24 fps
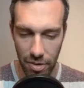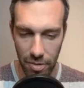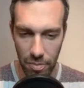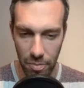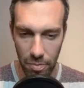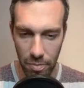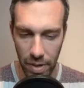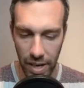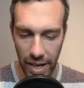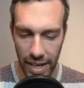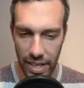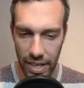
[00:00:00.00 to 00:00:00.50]

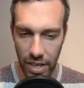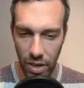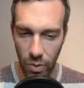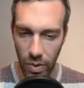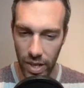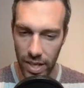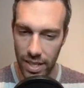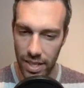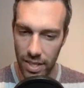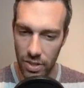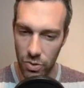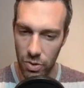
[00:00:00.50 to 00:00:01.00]
I know I
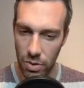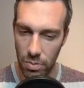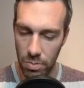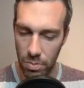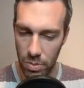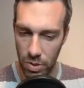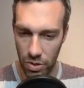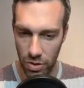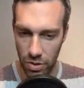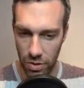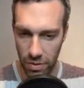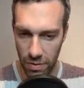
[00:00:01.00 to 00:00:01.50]
can get to a
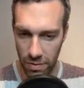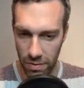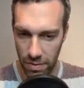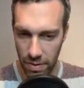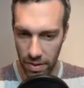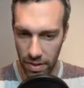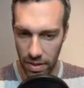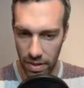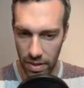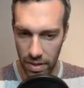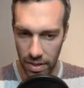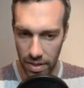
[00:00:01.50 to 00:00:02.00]
move
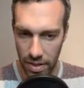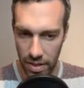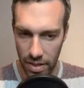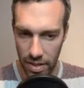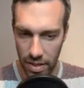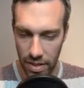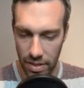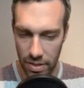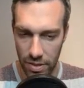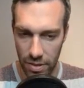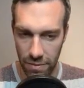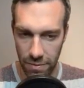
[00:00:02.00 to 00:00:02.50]

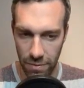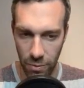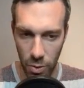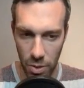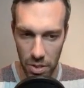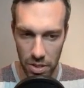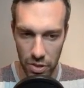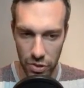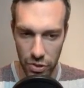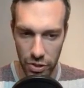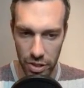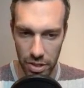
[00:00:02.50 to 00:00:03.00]
to
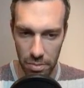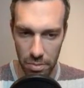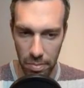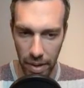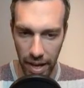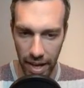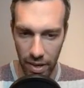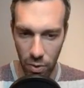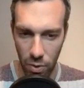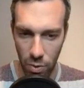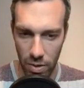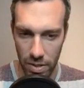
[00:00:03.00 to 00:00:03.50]
force a shield
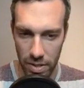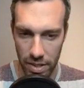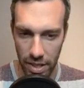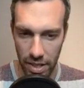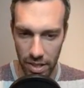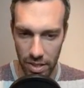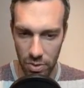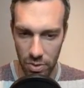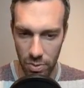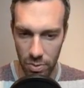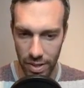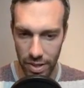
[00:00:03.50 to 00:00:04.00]
back or take
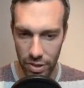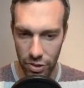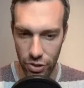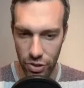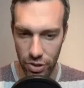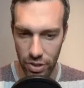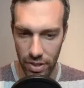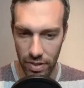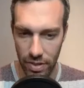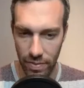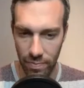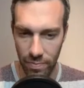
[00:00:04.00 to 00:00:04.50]
switch.
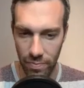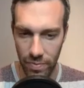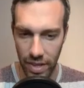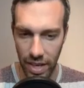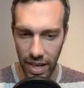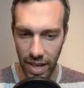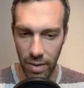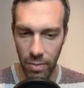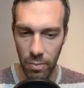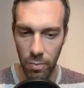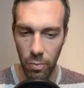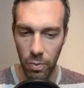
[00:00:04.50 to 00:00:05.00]

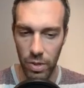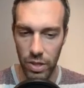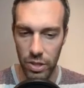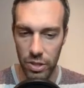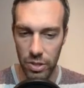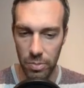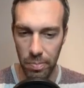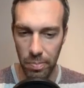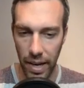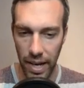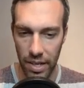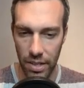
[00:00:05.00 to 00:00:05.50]
And when your
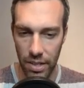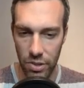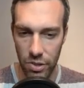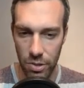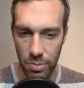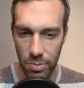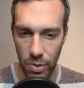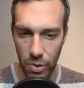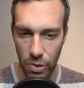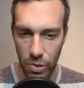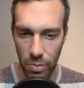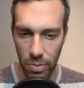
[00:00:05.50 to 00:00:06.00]
back 2
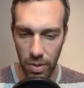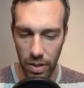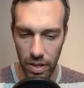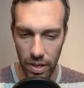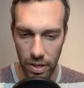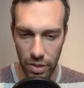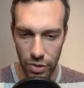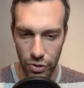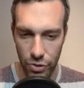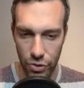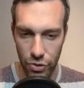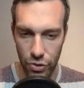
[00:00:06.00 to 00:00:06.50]
Pokemon are
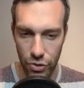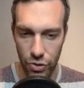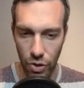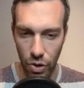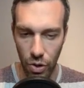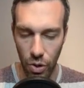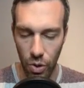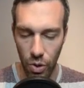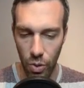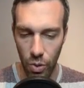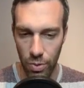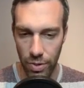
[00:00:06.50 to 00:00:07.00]

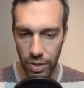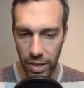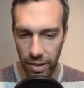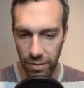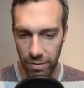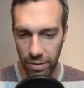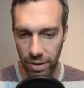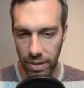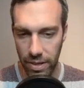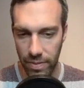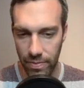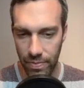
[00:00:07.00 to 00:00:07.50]
so
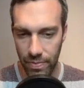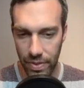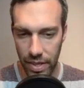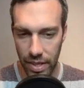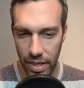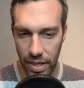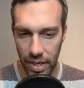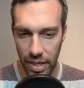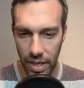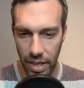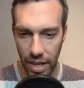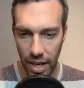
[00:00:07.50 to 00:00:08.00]
different,
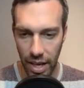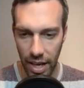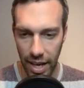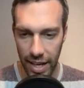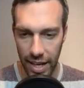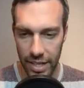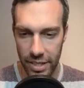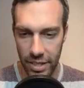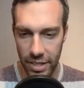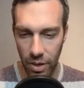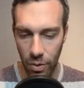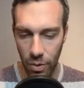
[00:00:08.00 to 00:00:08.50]
I
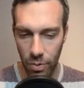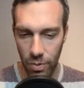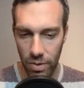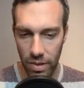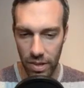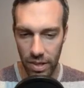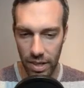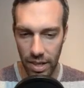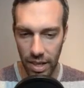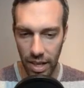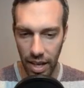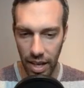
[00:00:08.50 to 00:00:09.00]
don't
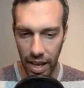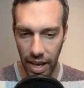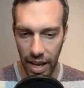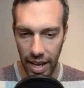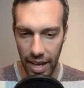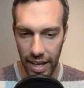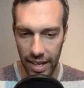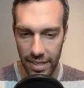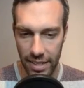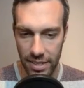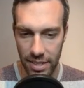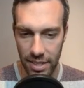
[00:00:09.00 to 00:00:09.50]

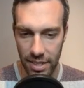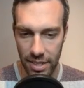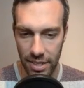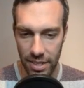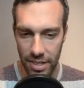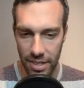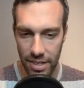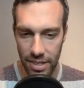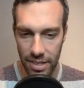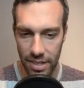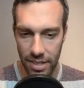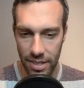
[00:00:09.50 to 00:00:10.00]
hate
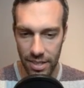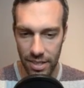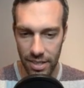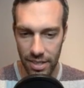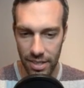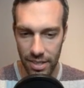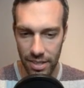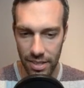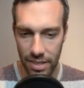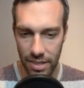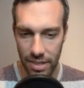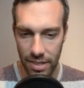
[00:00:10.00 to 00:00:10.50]

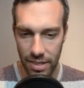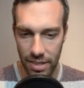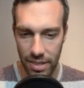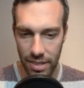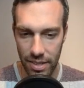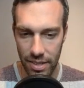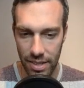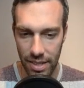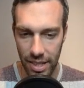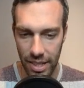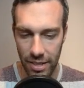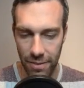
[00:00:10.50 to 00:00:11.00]

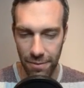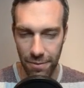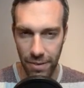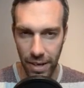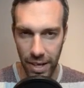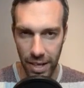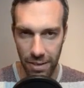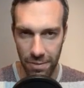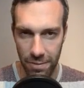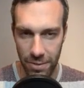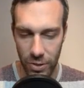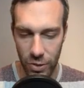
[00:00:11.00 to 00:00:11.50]
like
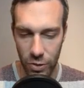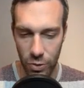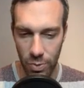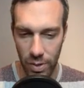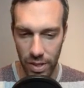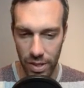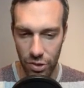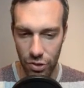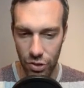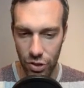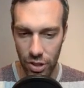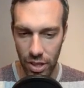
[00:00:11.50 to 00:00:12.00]
fighting for
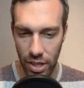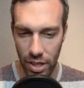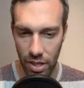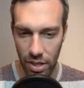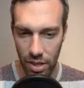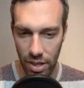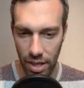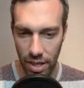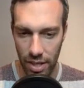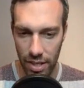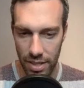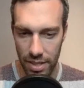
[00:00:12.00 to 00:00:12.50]
switch in a
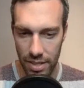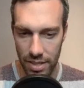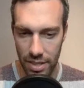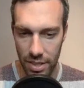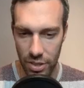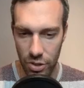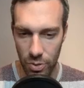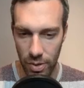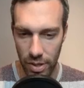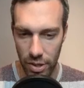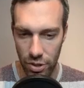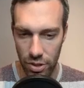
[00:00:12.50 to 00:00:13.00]
lot of these
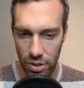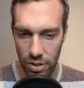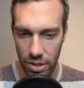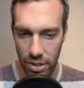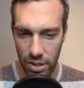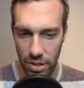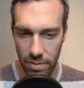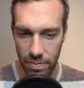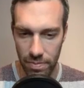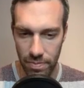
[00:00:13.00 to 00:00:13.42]
situations here.